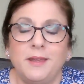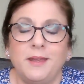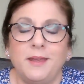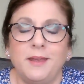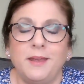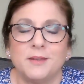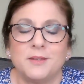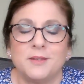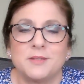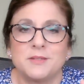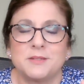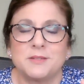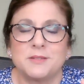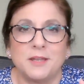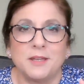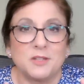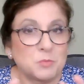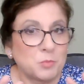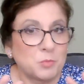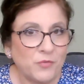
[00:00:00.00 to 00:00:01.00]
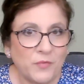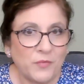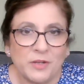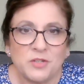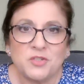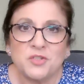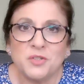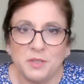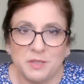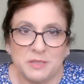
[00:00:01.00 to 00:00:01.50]
as
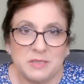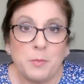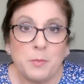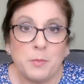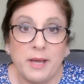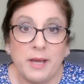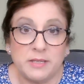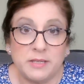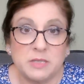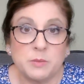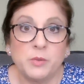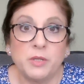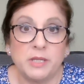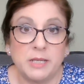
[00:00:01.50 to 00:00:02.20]
professional as possible.